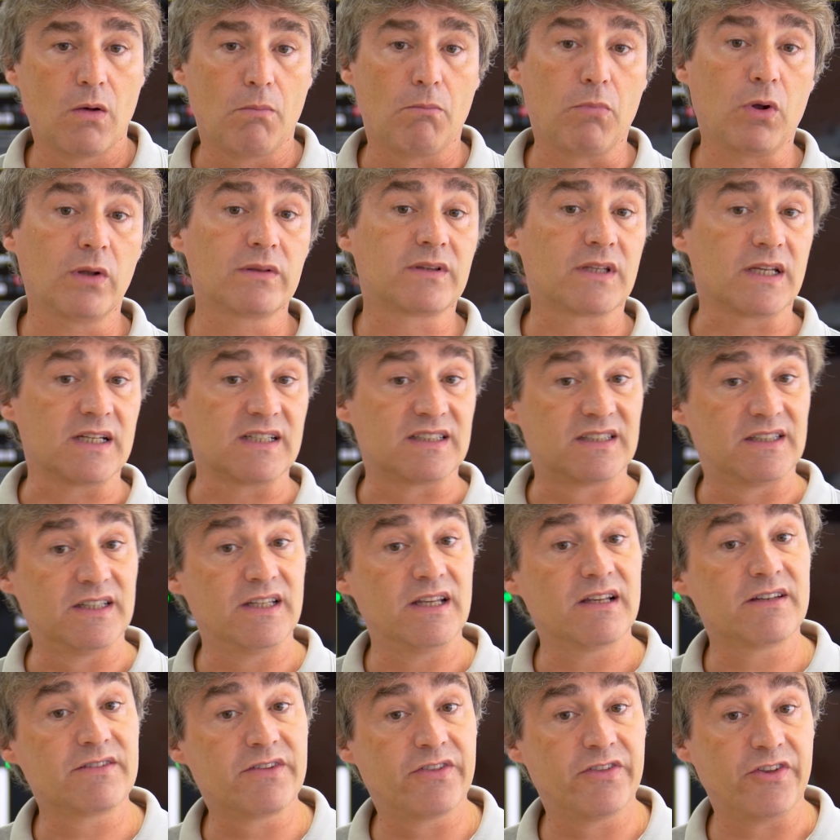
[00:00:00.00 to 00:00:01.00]
Voltage
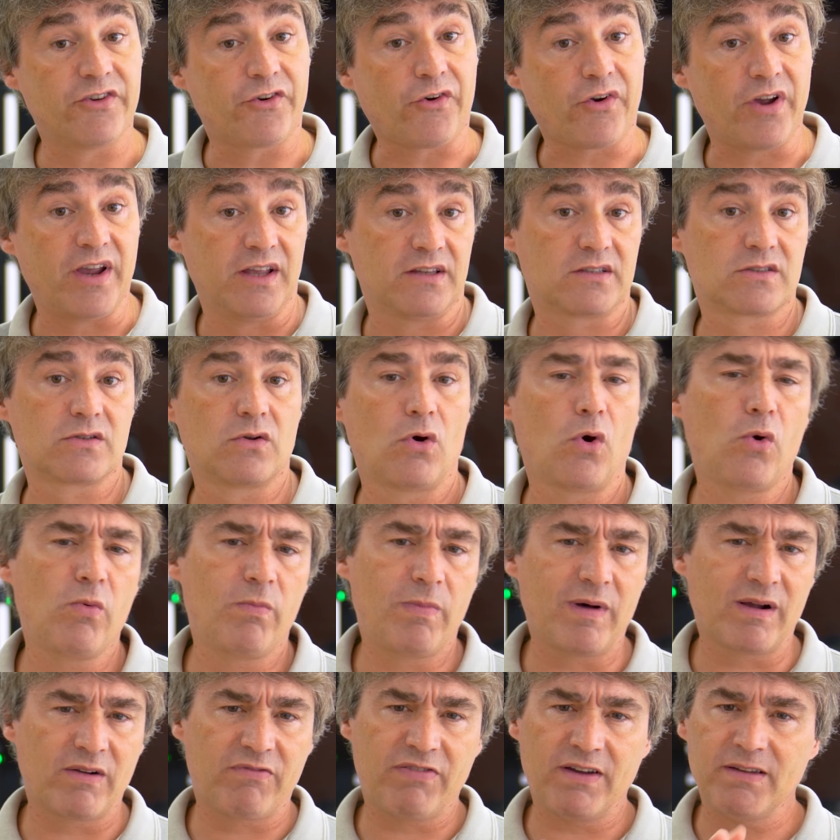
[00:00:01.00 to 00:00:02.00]
TSD rates
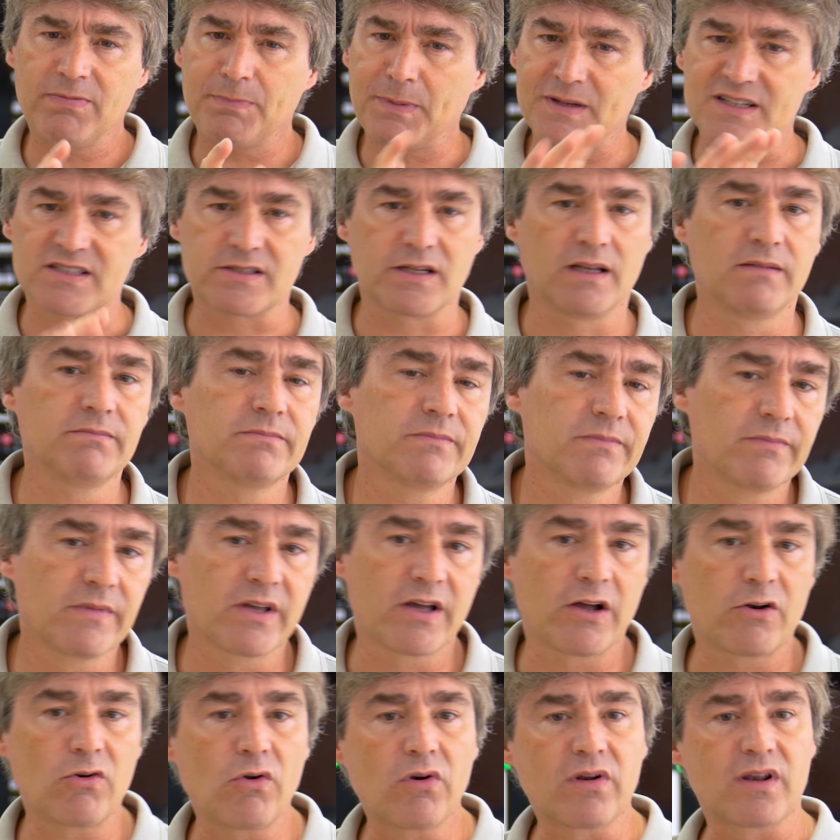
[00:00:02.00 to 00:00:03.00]
over 5%
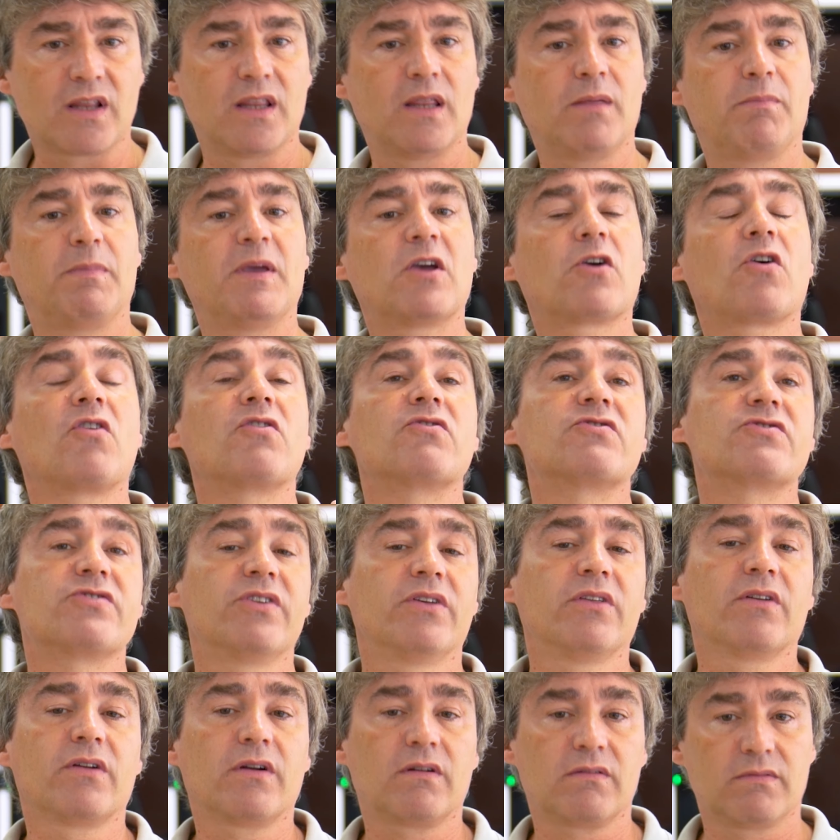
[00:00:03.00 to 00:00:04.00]
can already be
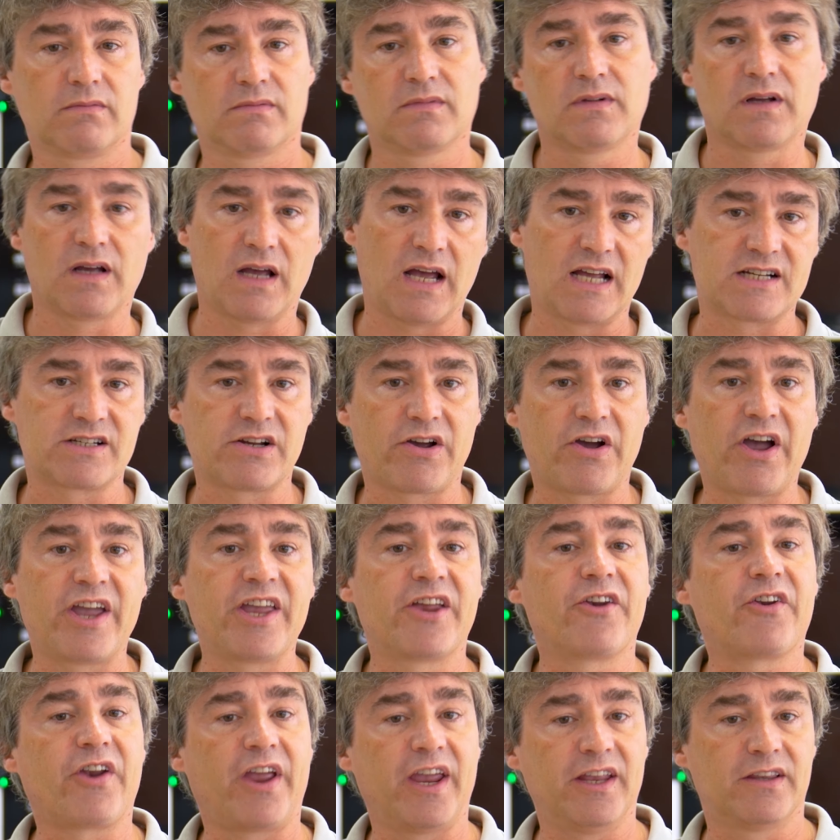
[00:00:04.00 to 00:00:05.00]
considered as a
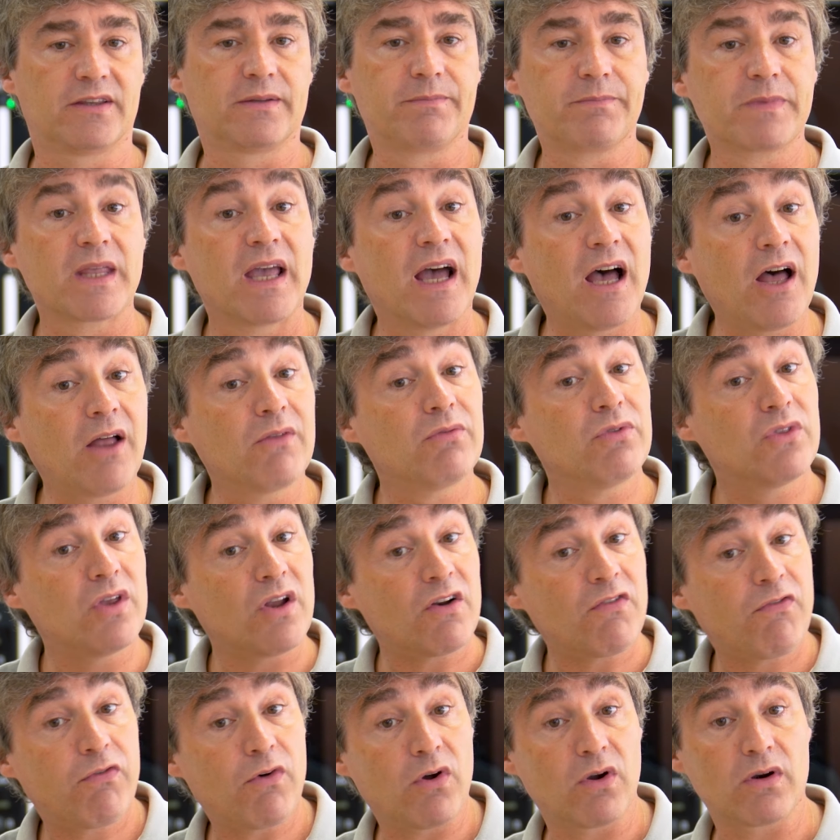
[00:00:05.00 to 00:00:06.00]
high grade, and
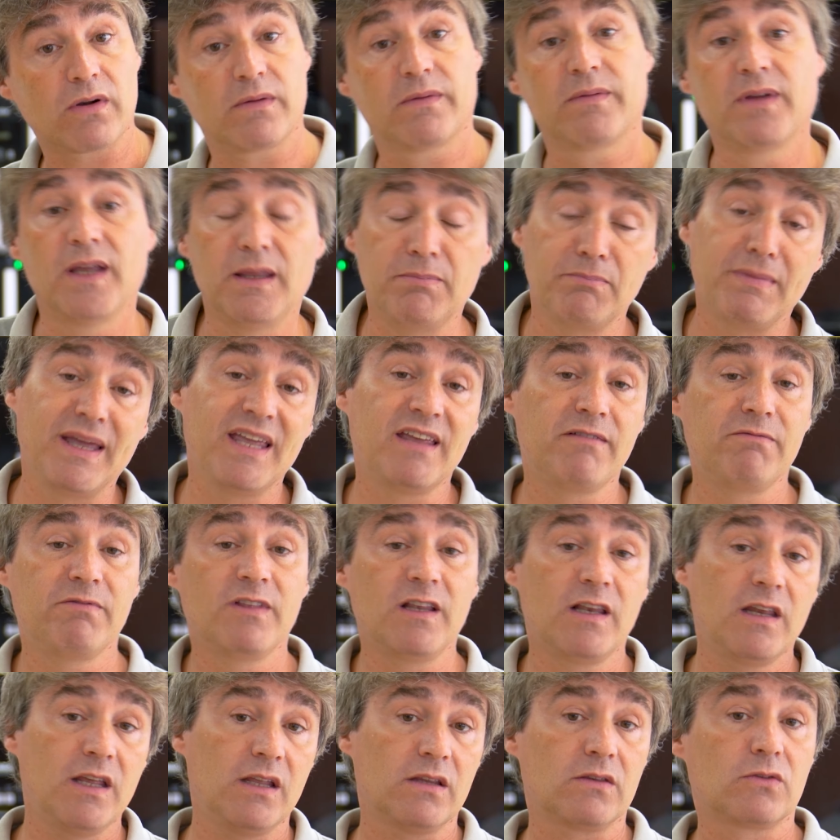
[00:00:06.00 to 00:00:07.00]
therefore it may
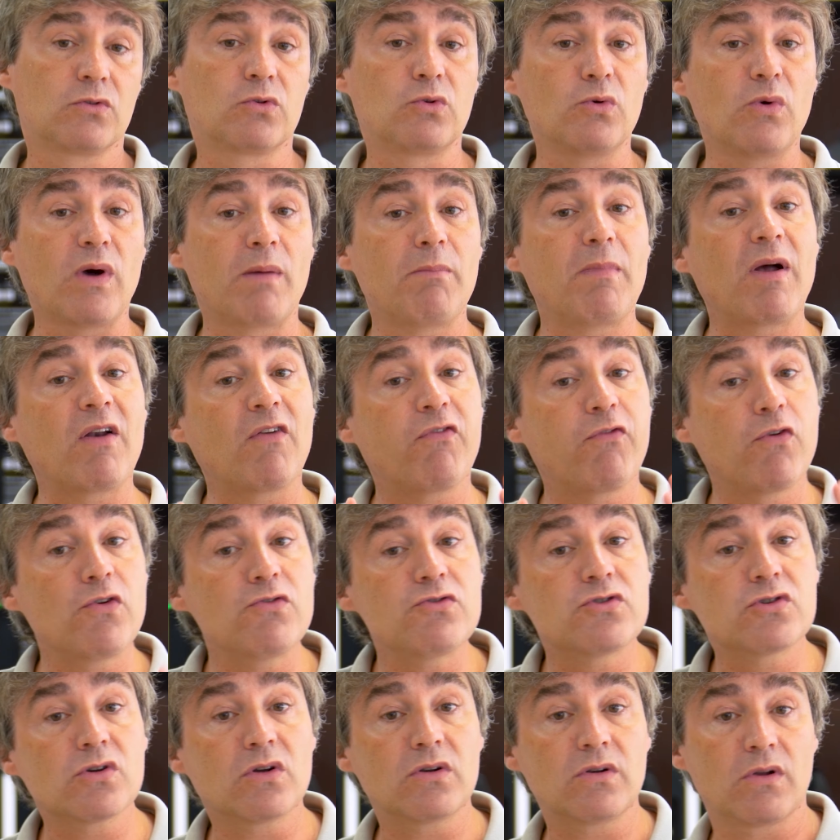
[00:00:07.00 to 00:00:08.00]
lead to a
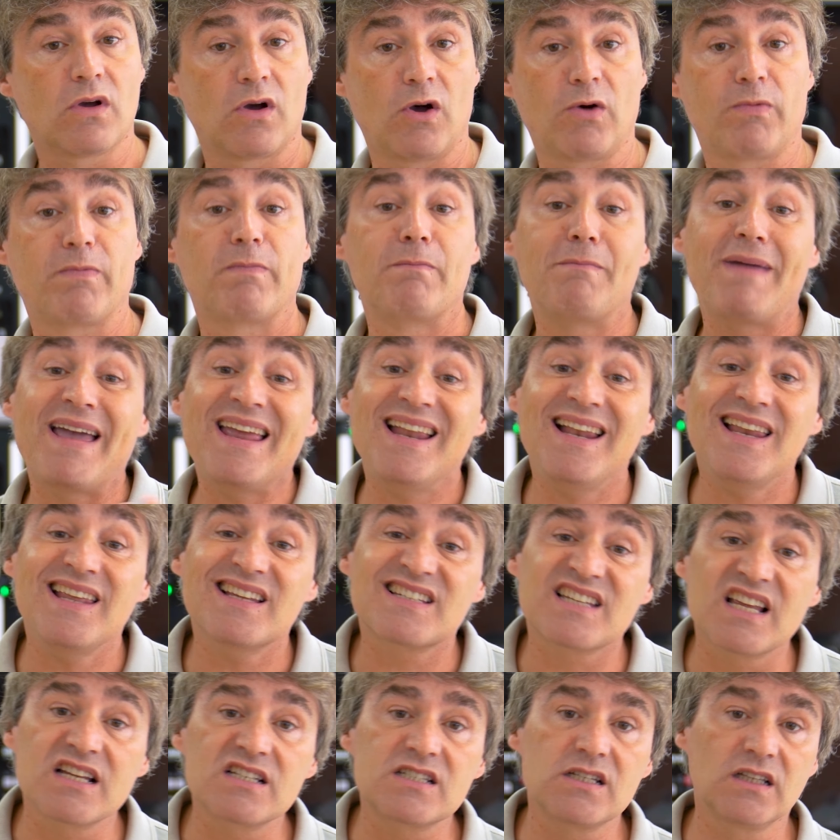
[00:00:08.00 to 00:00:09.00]
malfunction of mainly
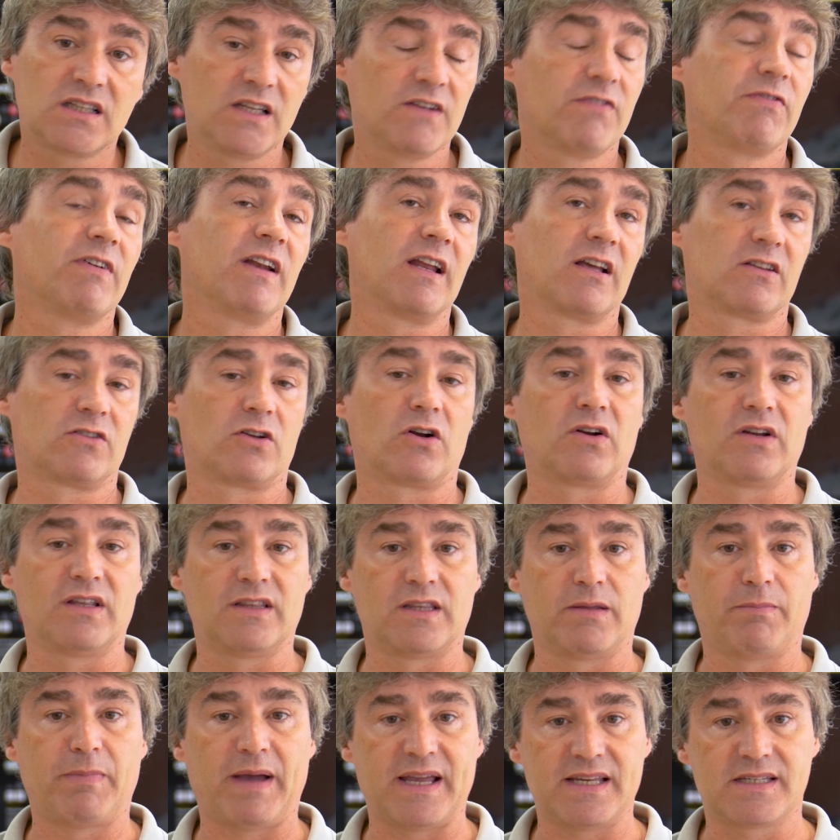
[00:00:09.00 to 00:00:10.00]
sensitive
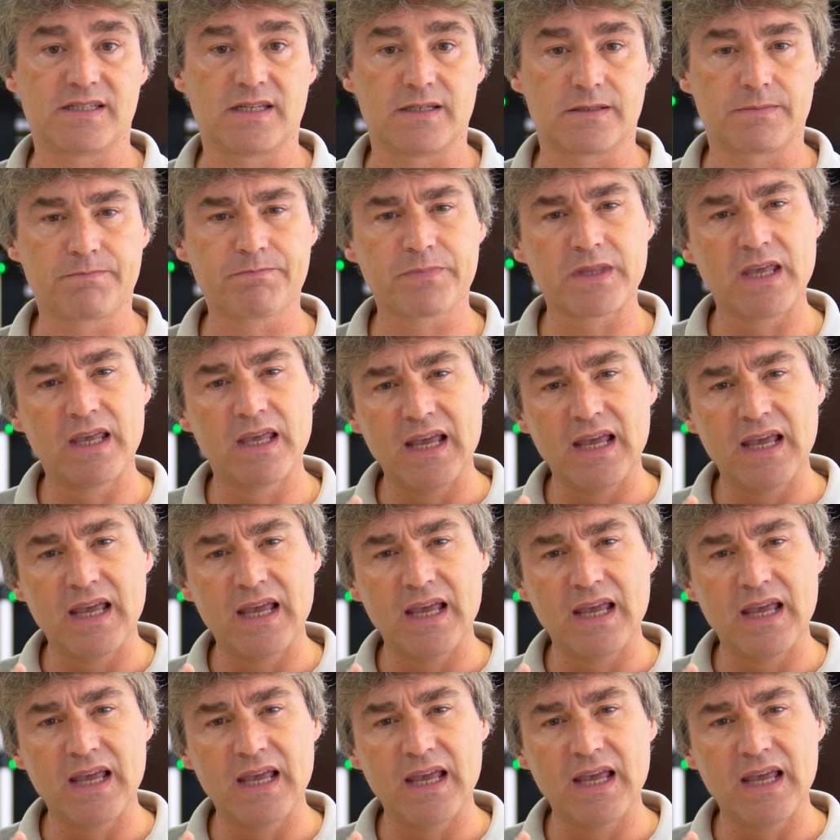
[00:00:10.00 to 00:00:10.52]
electronic devices.